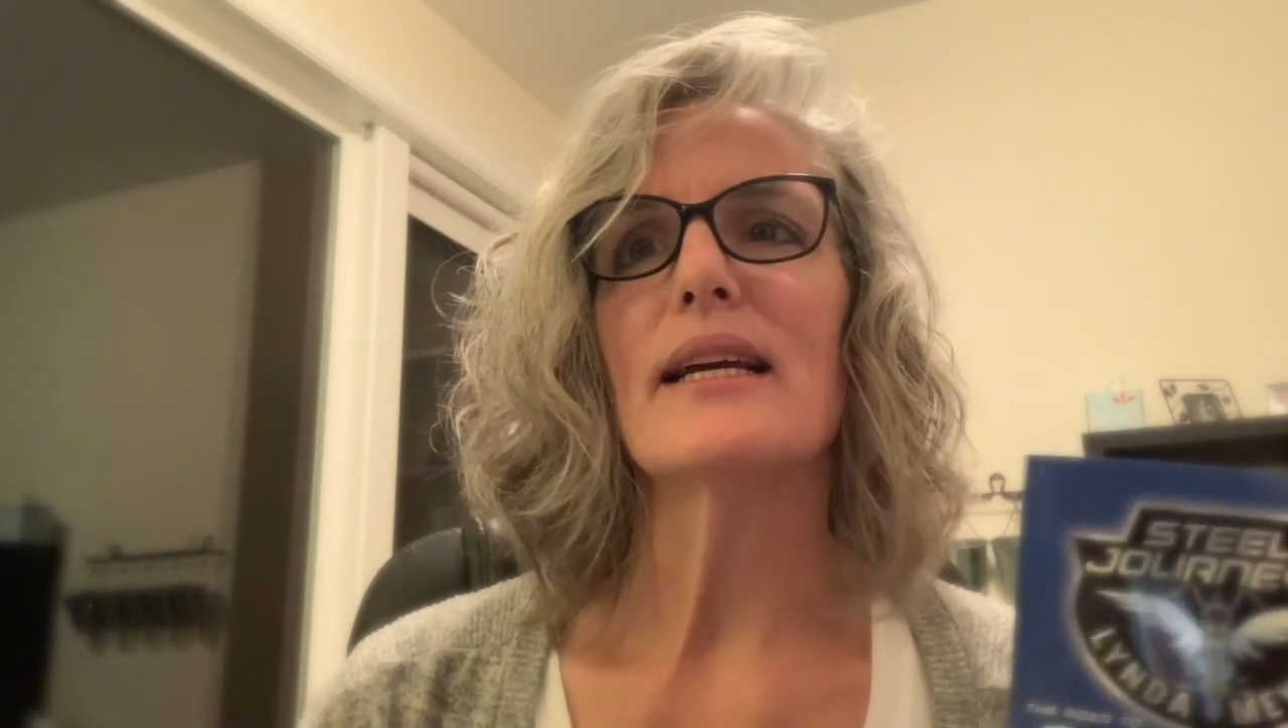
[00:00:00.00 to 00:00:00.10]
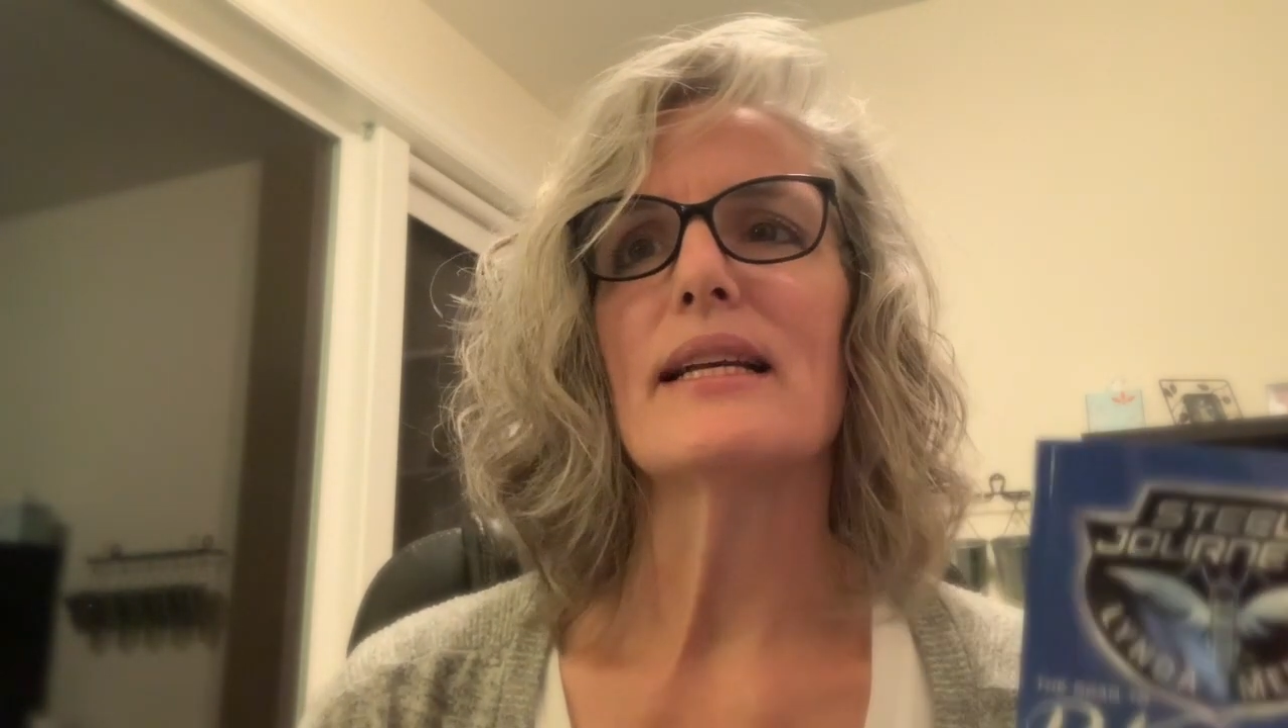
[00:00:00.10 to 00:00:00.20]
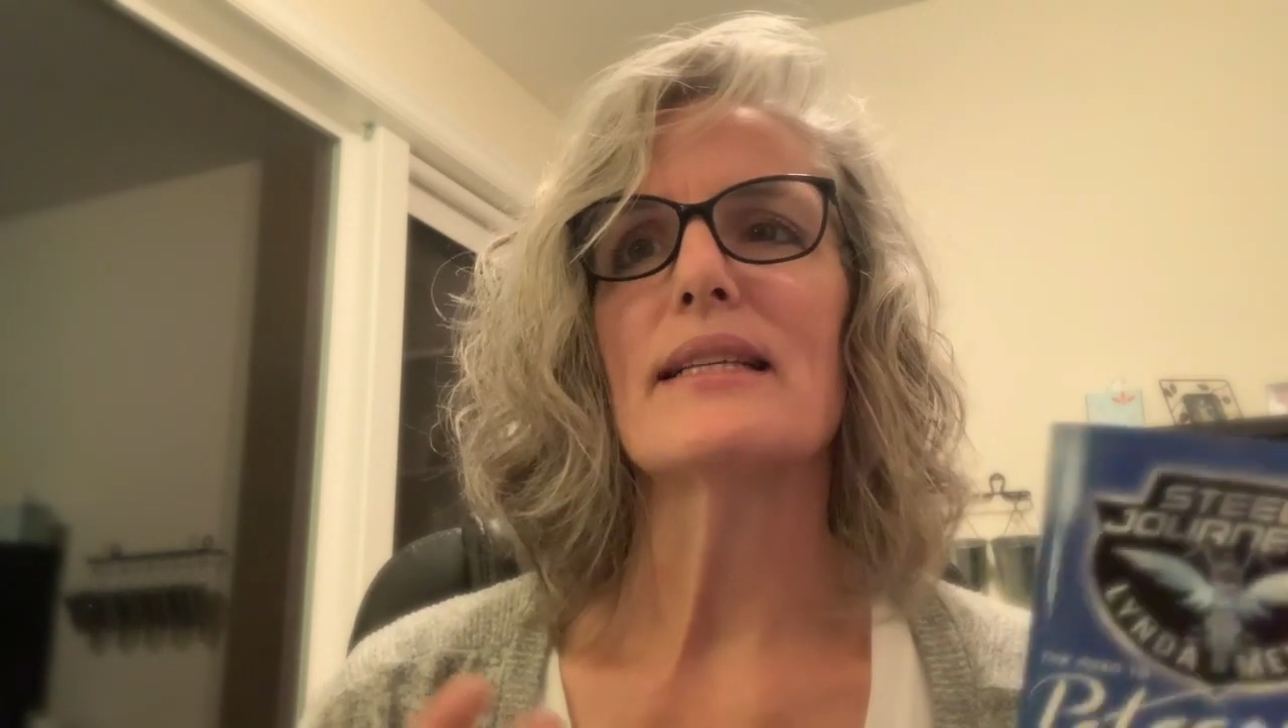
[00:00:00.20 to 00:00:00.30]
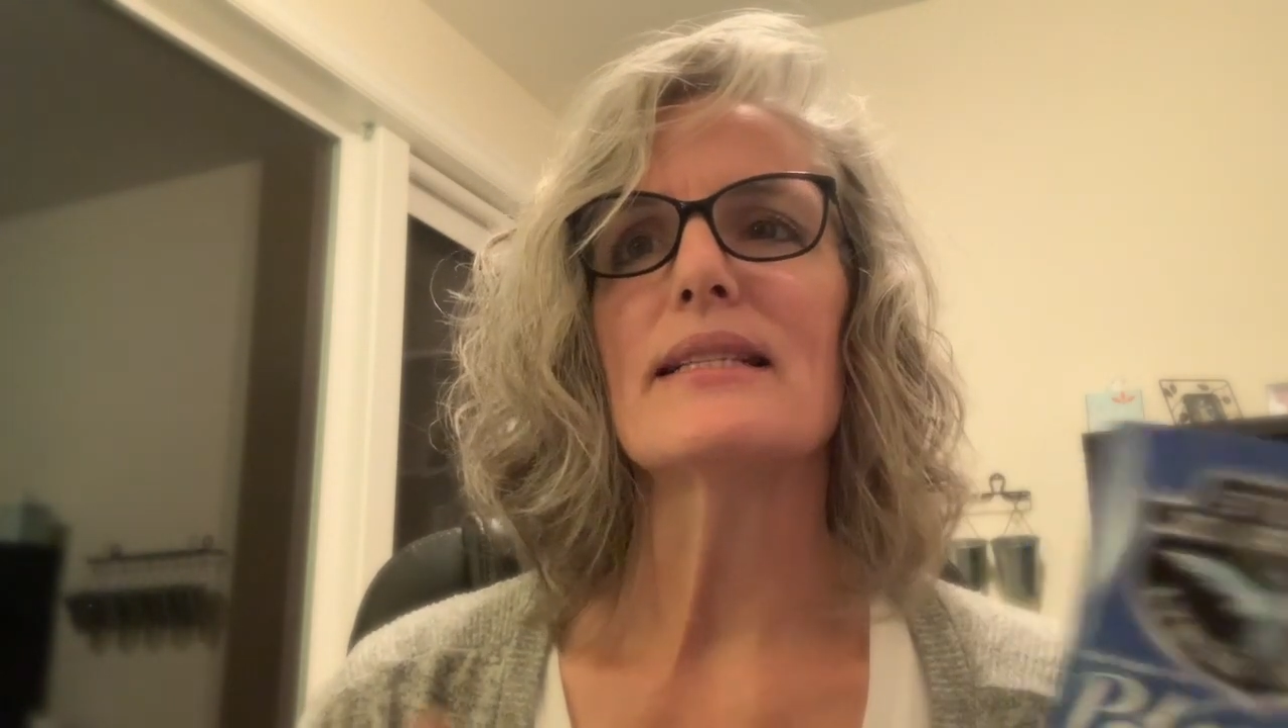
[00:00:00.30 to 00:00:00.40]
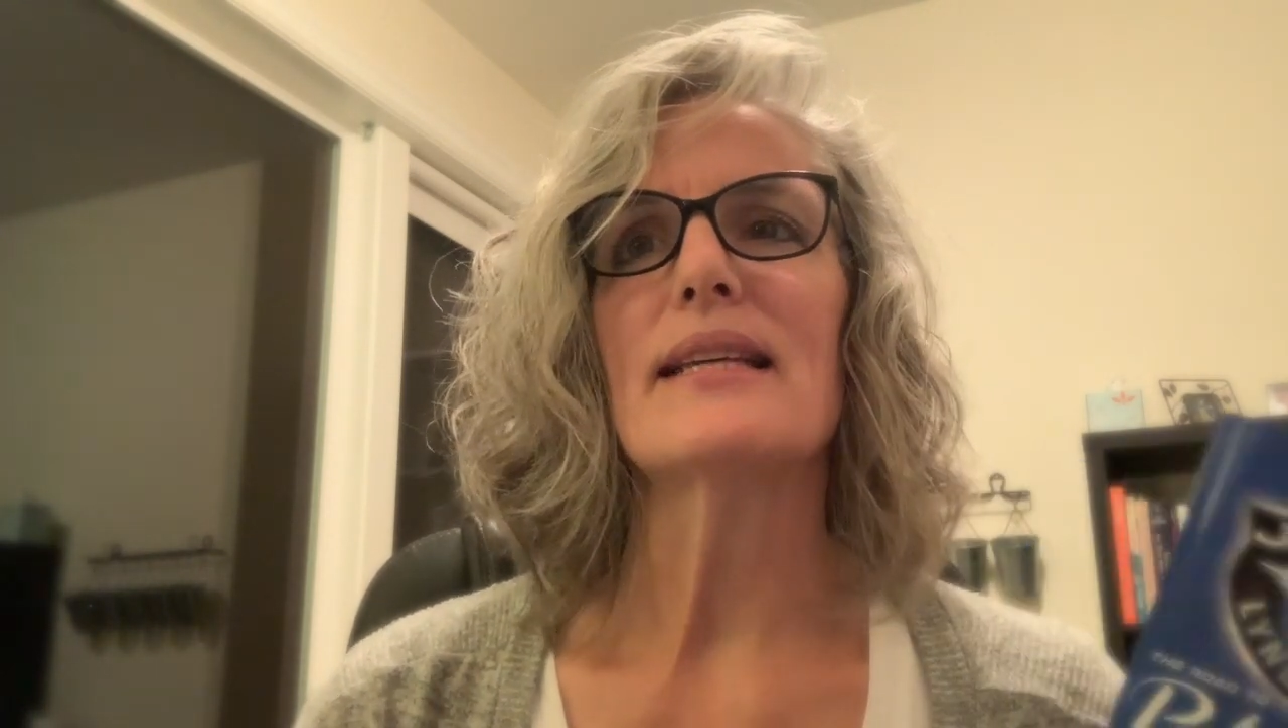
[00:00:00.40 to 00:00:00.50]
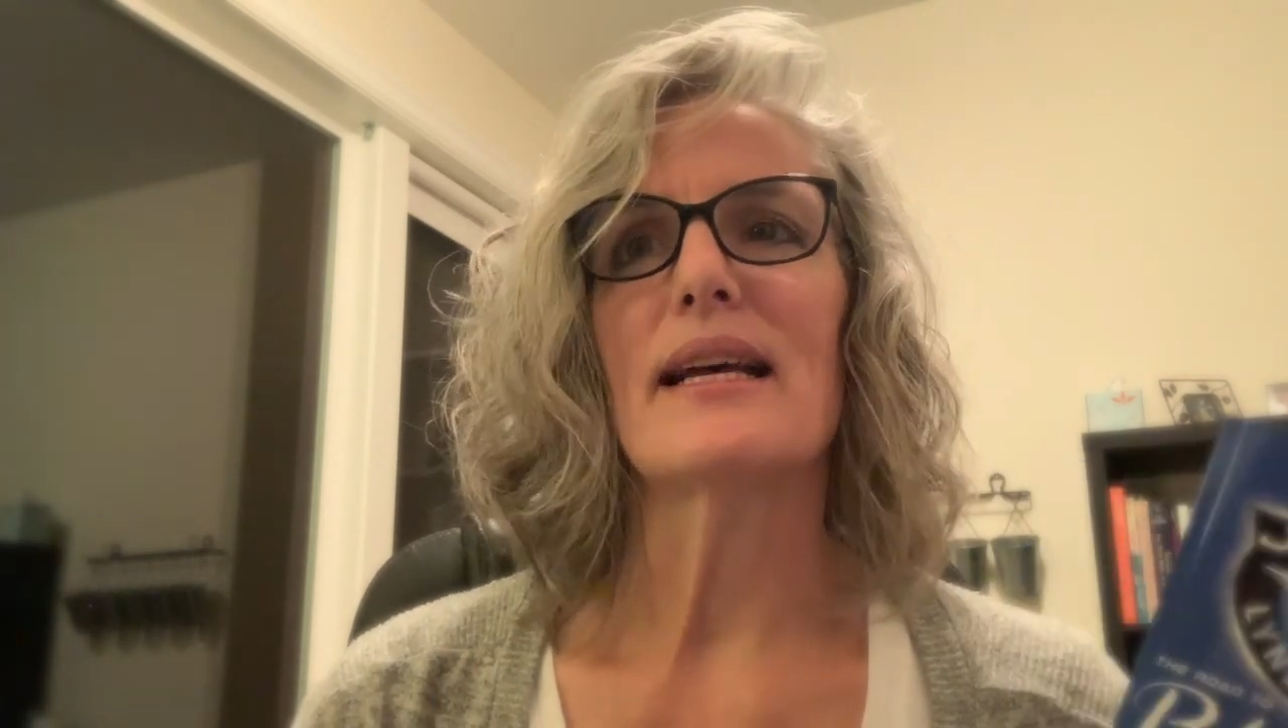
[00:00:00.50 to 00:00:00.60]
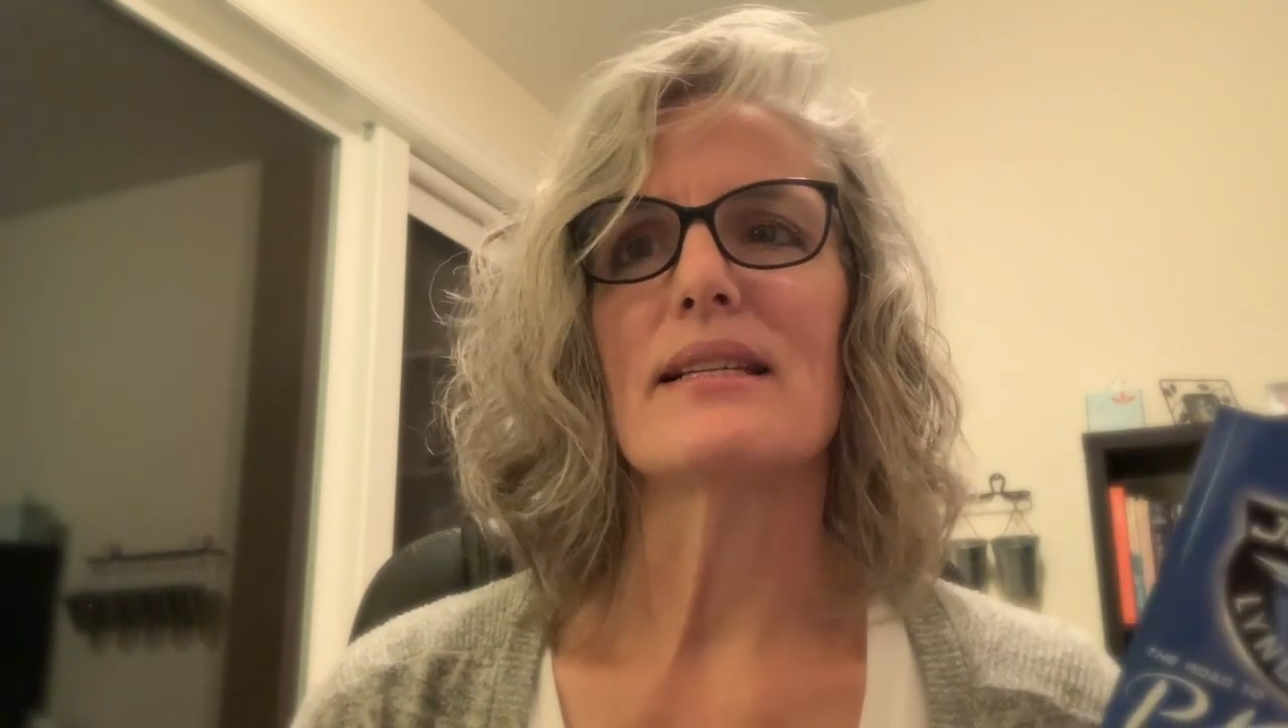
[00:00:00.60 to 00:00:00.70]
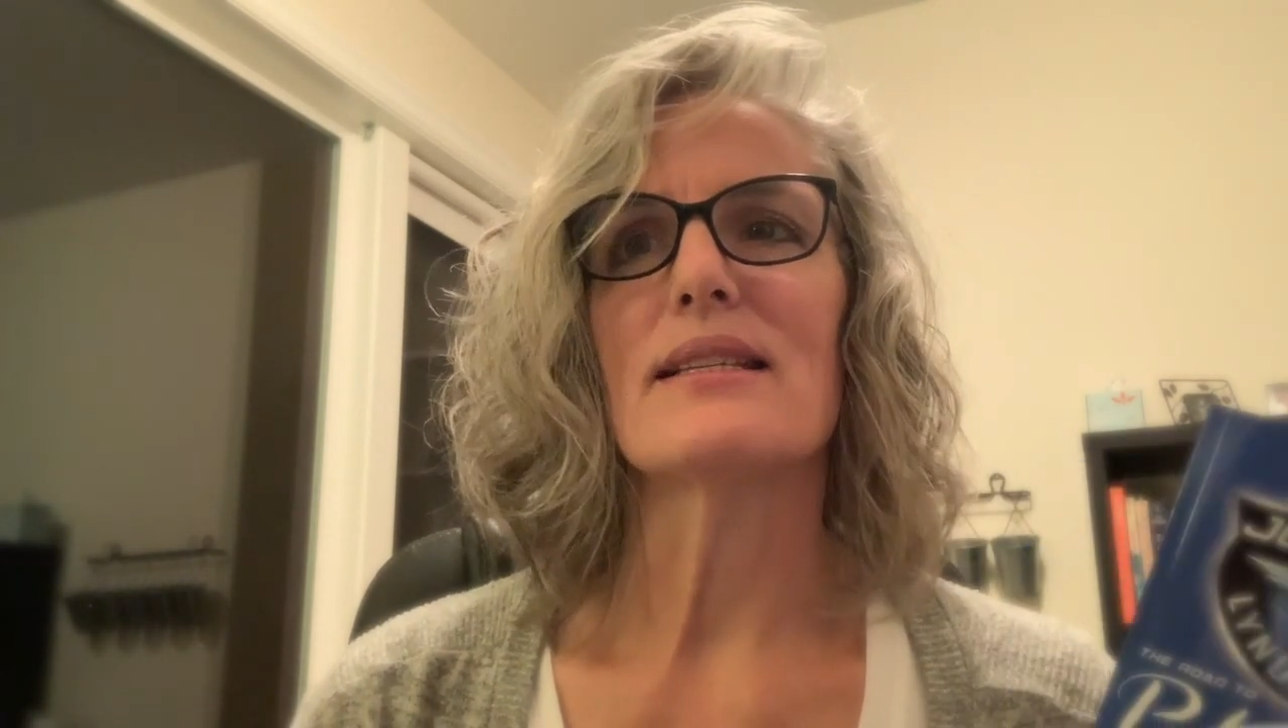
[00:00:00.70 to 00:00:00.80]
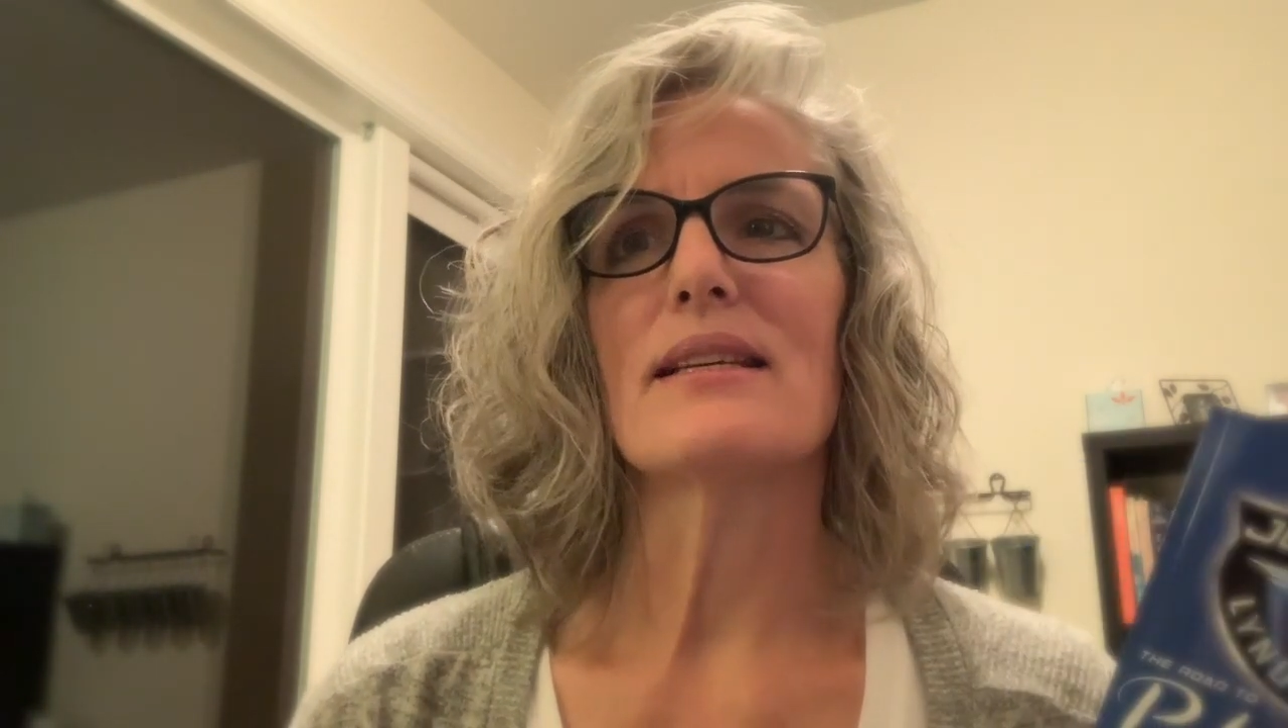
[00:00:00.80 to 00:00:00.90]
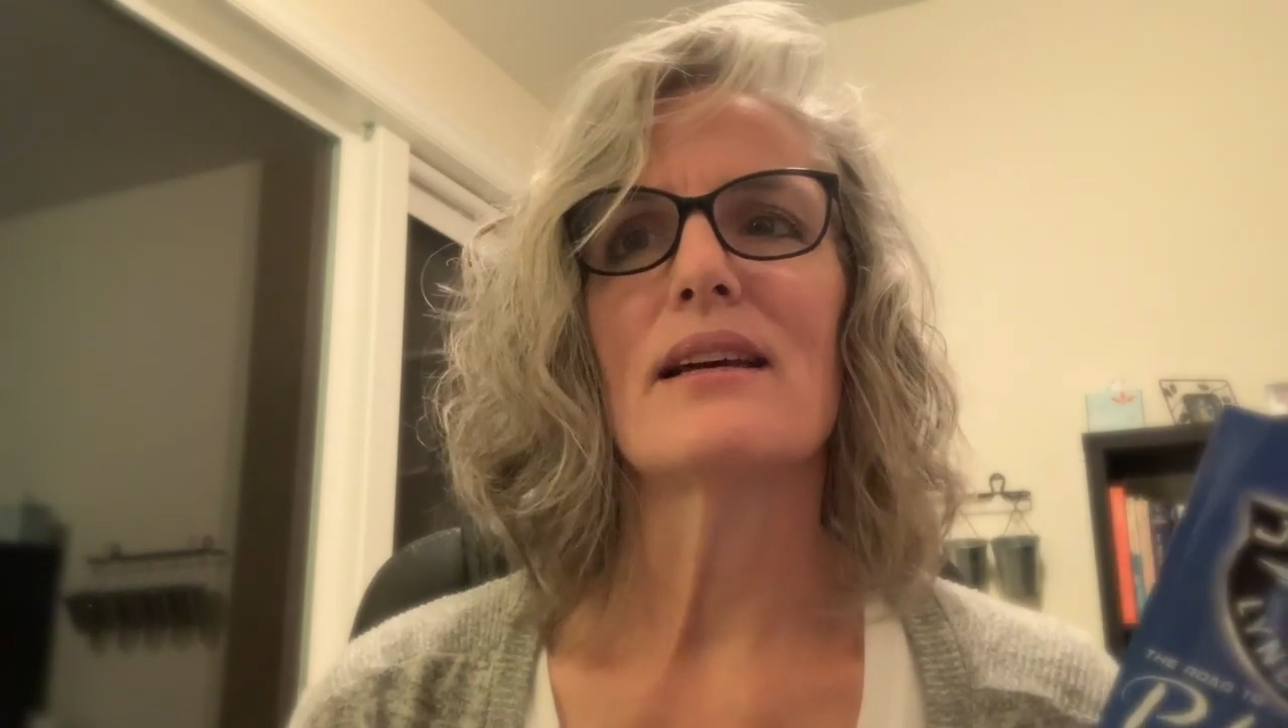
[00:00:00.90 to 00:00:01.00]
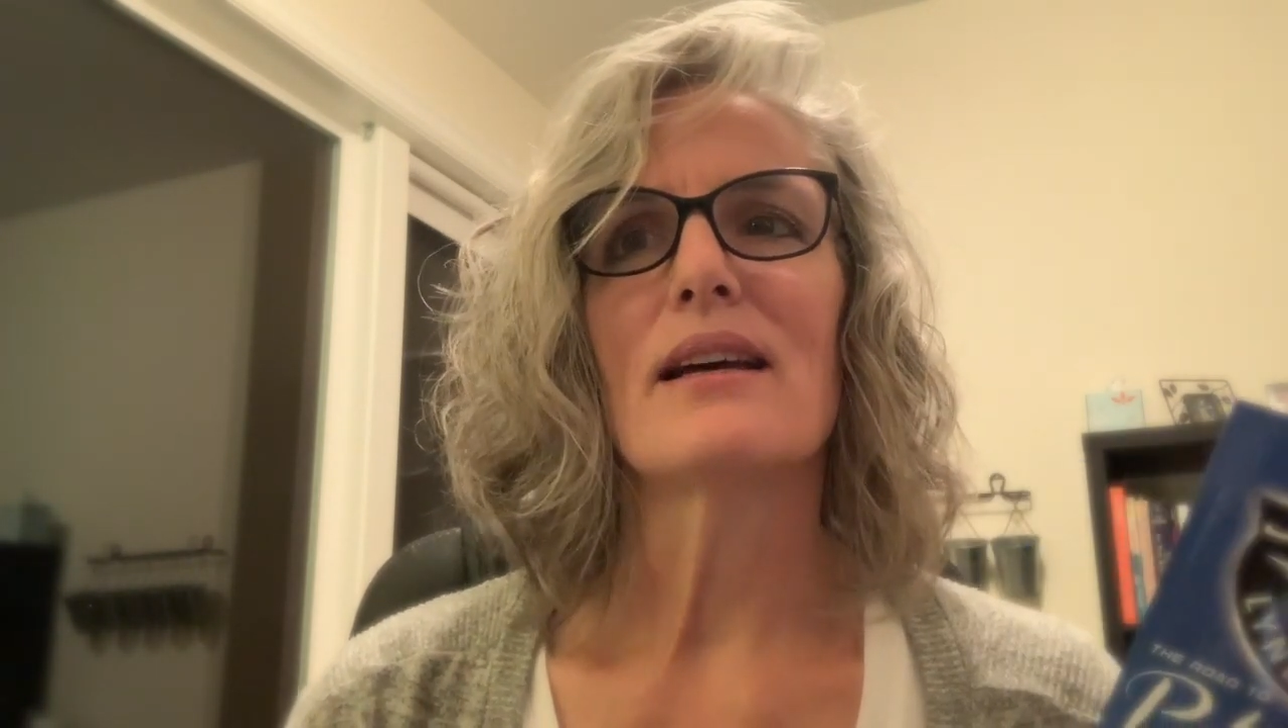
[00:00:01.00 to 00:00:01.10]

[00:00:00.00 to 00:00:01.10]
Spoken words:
get a sense